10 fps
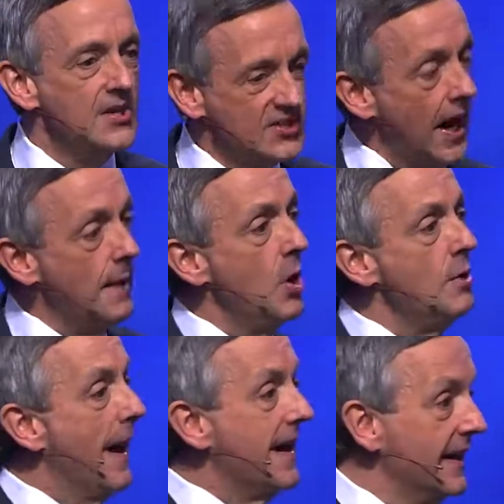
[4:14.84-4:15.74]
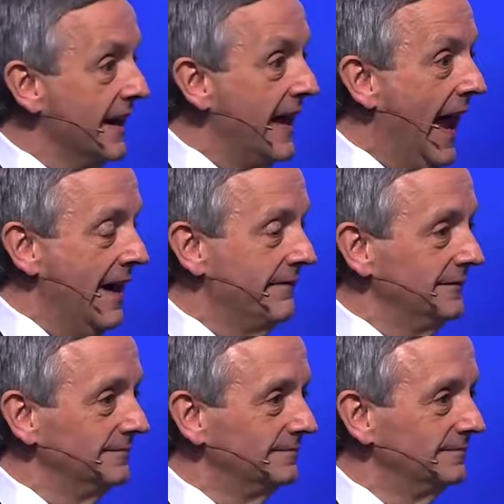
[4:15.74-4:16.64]
Some who make it into
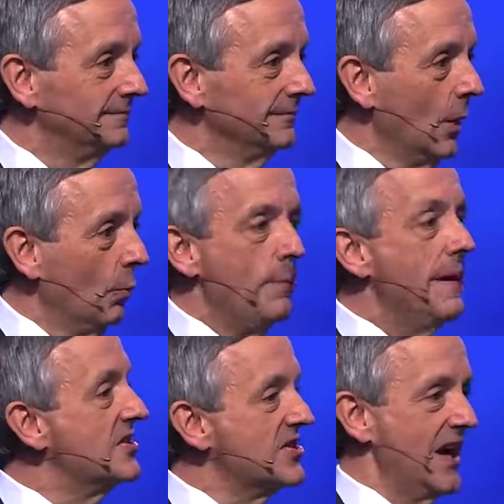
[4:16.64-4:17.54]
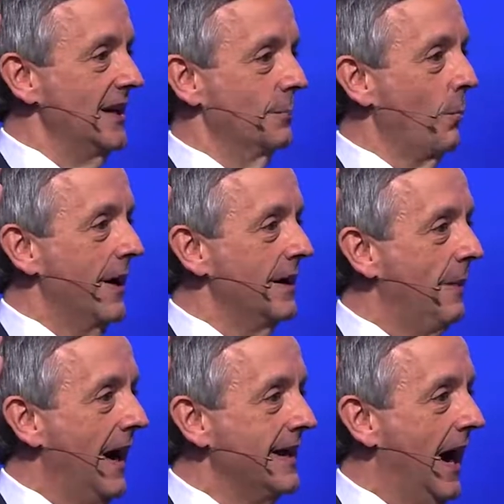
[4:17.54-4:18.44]
heaven will be
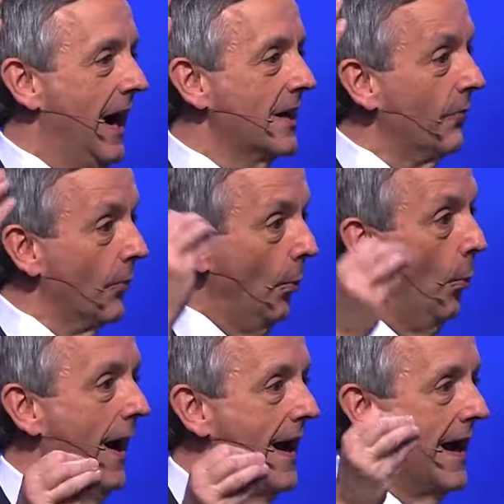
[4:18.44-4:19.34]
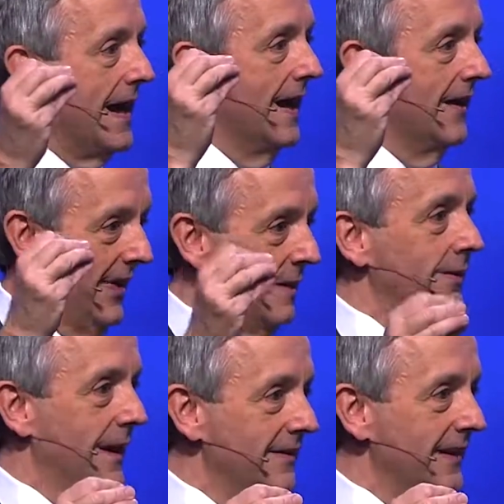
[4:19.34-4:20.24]
celebrated by God for the way they
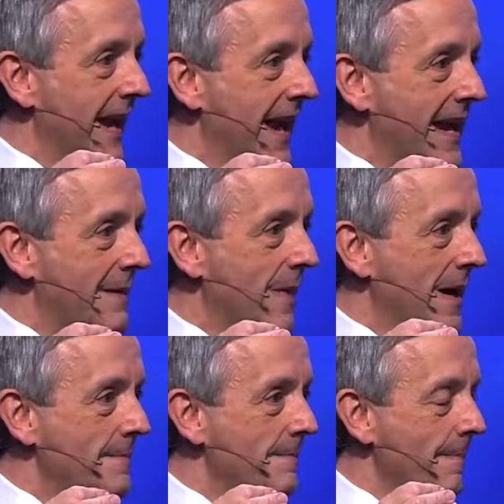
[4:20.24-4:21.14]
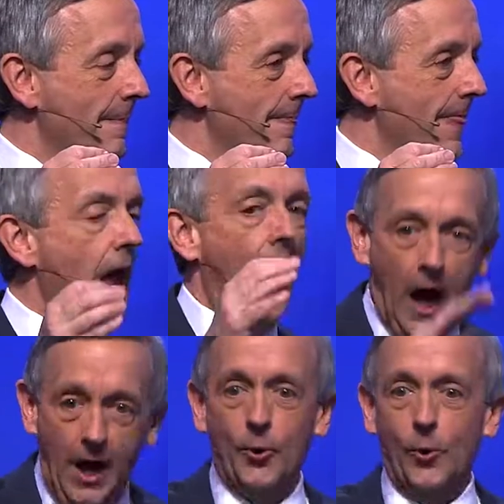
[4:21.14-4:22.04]
played the game.
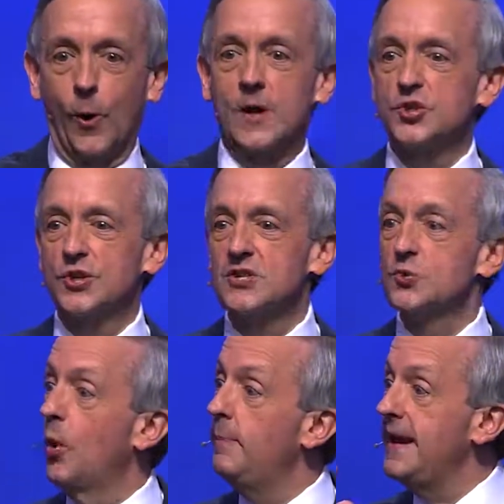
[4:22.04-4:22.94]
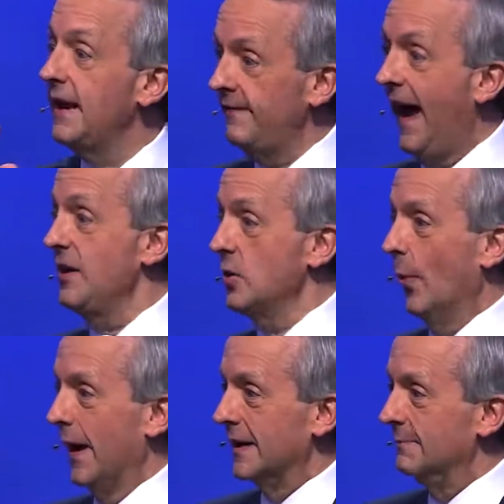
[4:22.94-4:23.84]
Other Christians will be
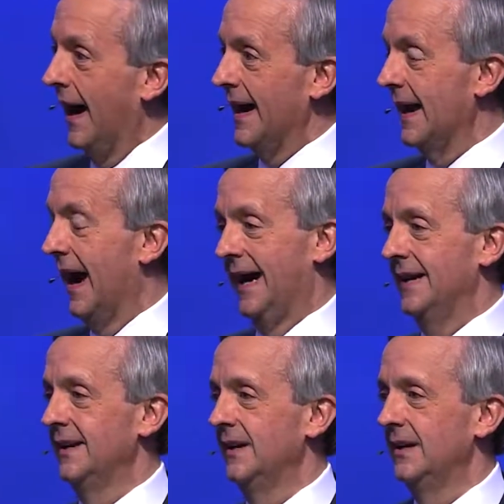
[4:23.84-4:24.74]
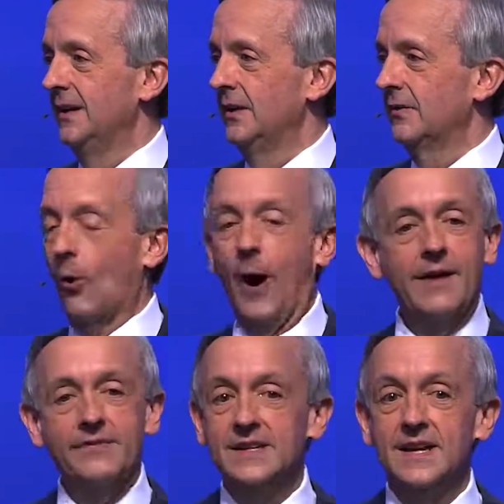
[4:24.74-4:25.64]
evaluated by God for
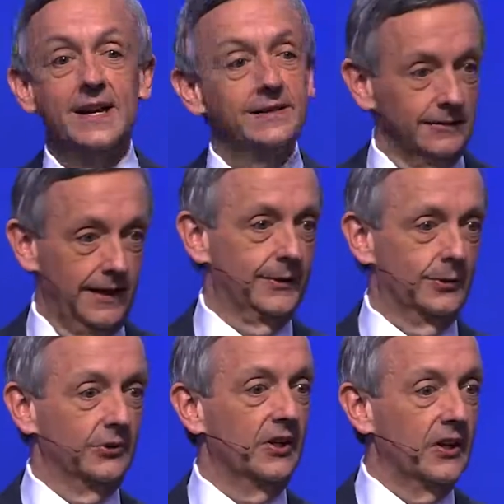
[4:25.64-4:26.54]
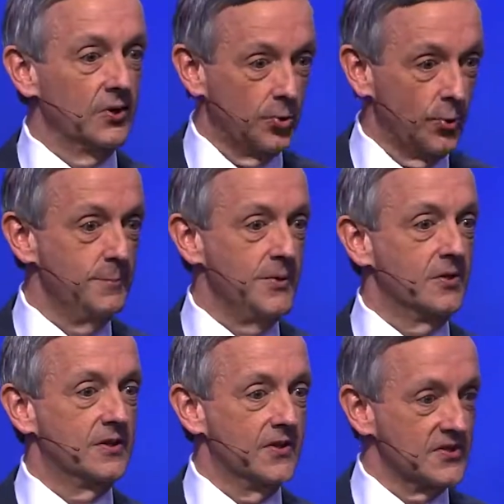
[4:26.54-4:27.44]
having done little to
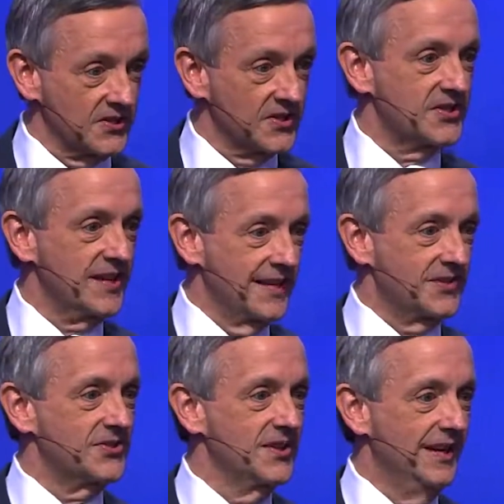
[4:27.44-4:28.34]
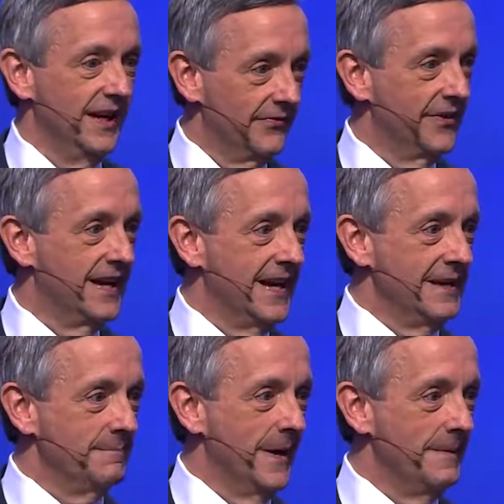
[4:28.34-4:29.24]
contribute to the success of the
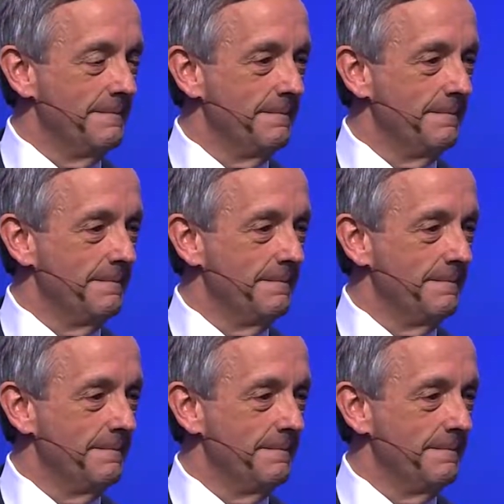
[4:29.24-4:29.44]
team.